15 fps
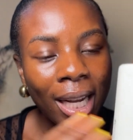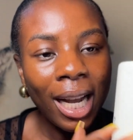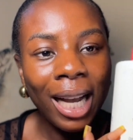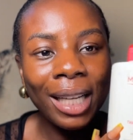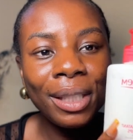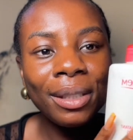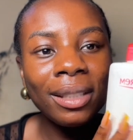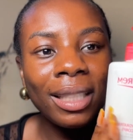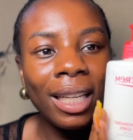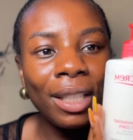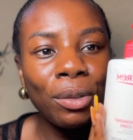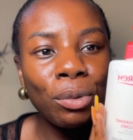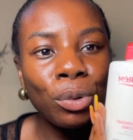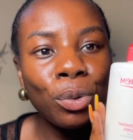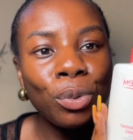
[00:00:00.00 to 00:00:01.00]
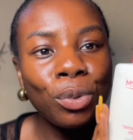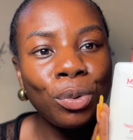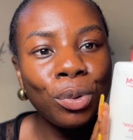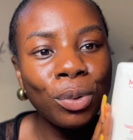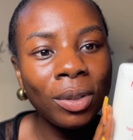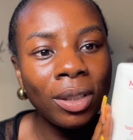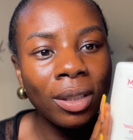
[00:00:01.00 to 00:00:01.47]
and you said that you want to
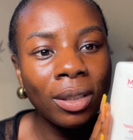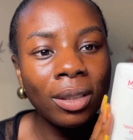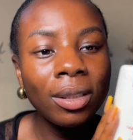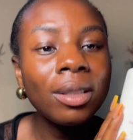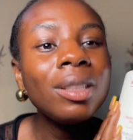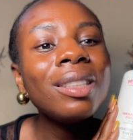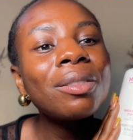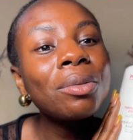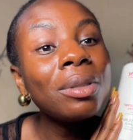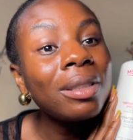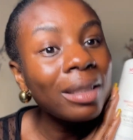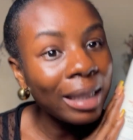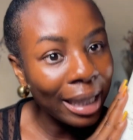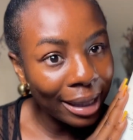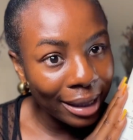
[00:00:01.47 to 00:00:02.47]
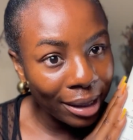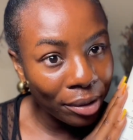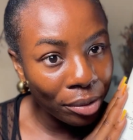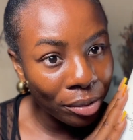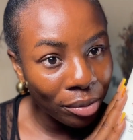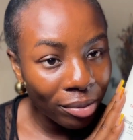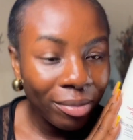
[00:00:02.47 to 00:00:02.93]
use this, it's going to darken
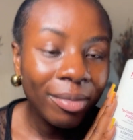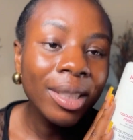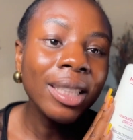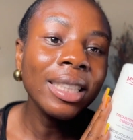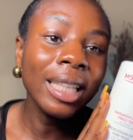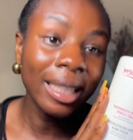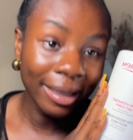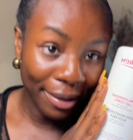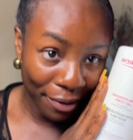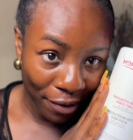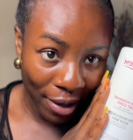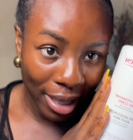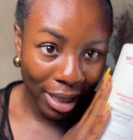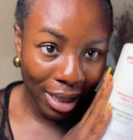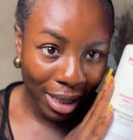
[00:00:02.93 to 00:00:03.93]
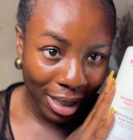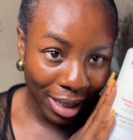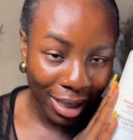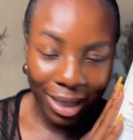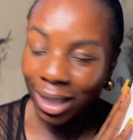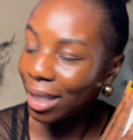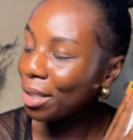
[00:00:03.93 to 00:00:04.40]
you. That's a fact.
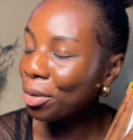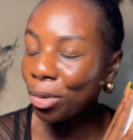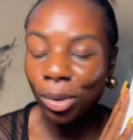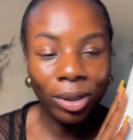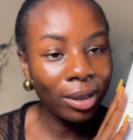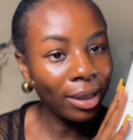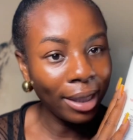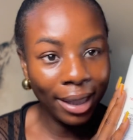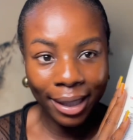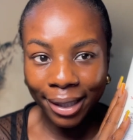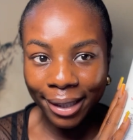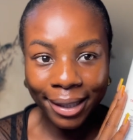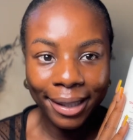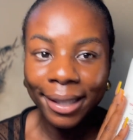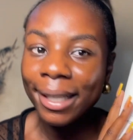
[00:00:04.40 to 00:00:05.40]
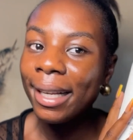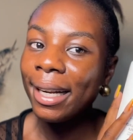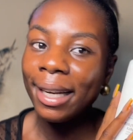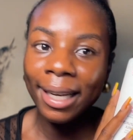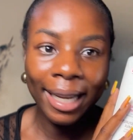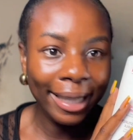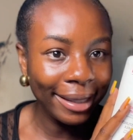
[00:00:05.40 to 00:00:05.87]
It's not a
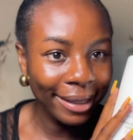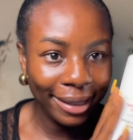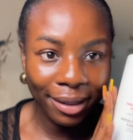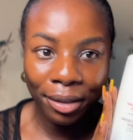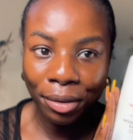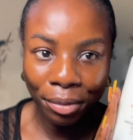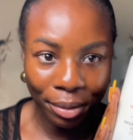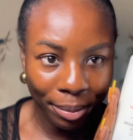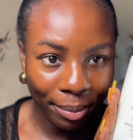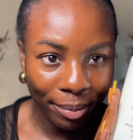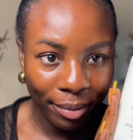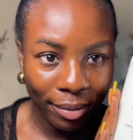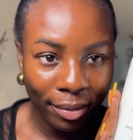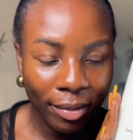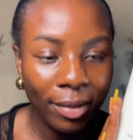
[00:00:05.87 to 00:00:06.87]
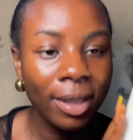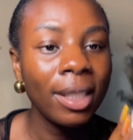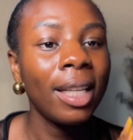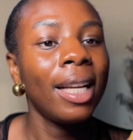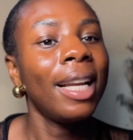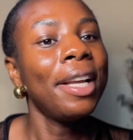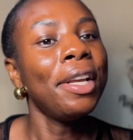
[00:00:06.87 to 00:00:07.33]
lightening cream.
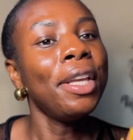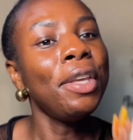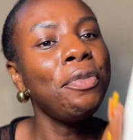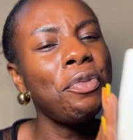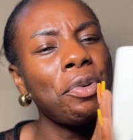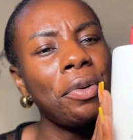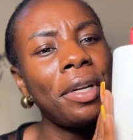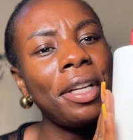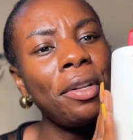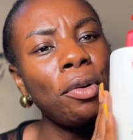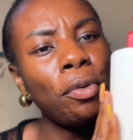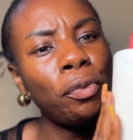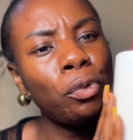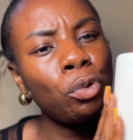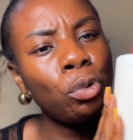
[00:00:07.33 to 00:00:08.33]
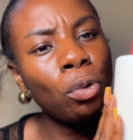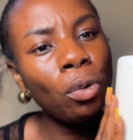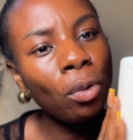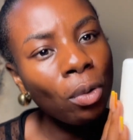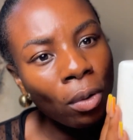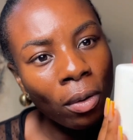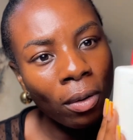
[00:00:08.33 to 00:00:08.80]
If you're already of
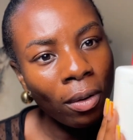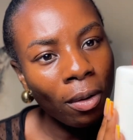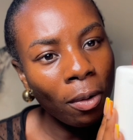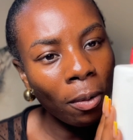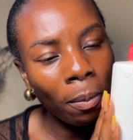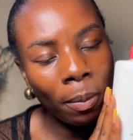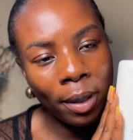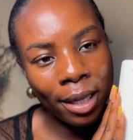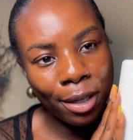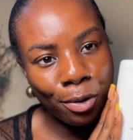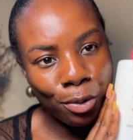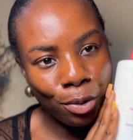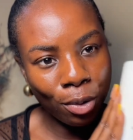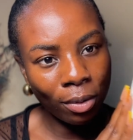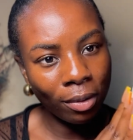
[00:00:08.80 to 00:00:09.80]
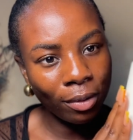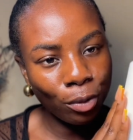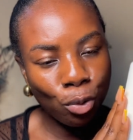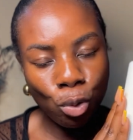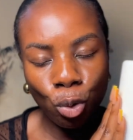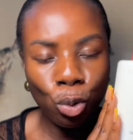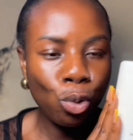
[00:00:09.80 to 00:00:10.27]
choco complexion,
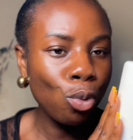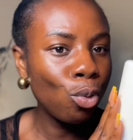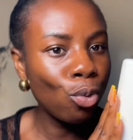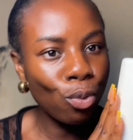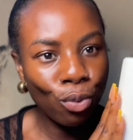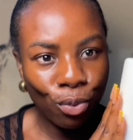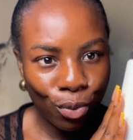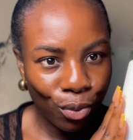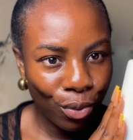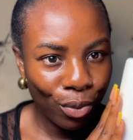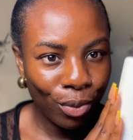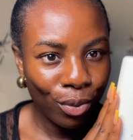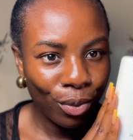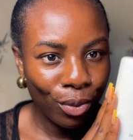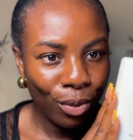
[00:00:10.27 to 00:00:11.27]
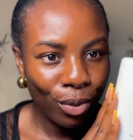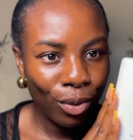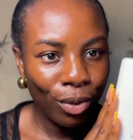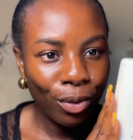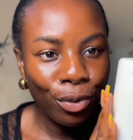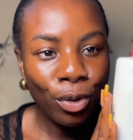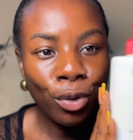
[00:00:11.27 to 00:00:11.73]
choco,
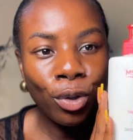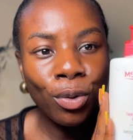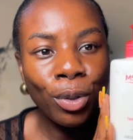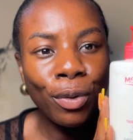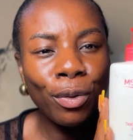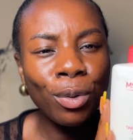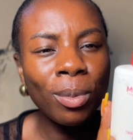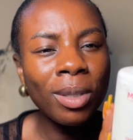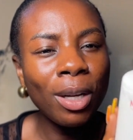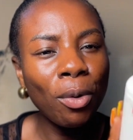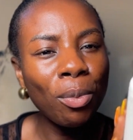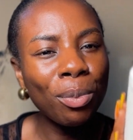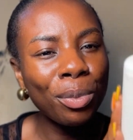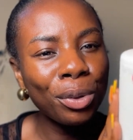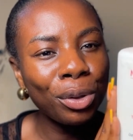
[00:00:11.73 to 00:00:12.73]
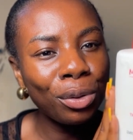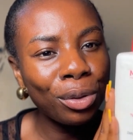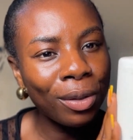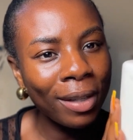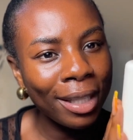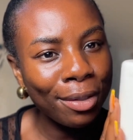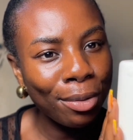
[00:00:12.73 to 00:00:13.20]
you're just looking for something that will
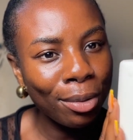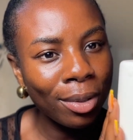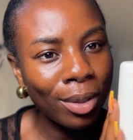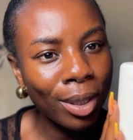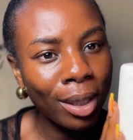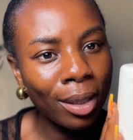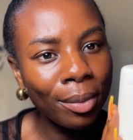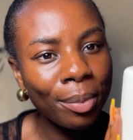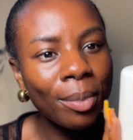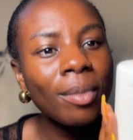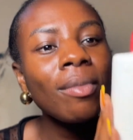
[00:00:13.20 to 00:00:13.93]
moisturize your skin,